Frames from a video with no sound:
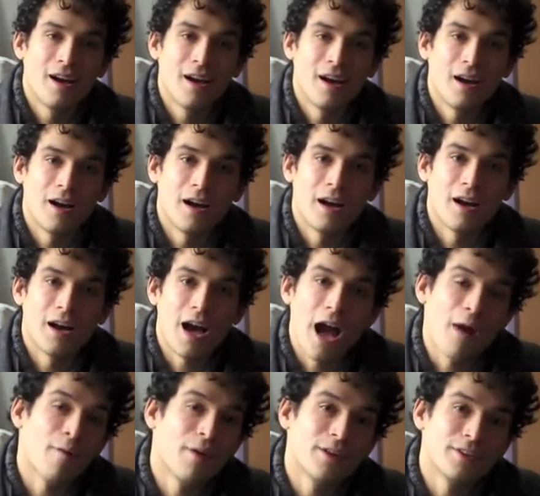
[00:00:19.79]

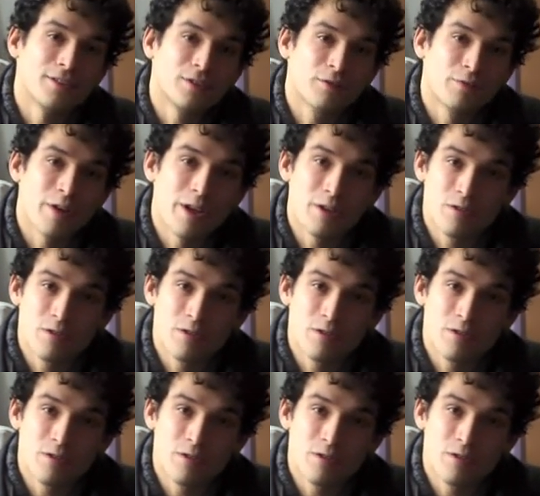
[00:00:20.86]
I wanted to create